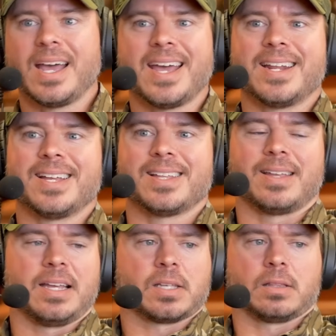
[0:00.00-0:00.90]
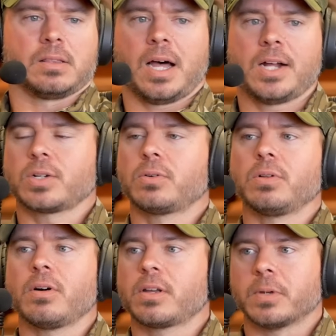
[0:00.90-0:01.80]
And it's a
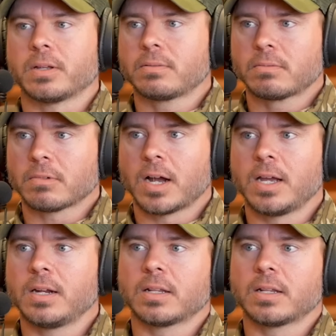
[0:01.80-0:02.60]
logical argument, right?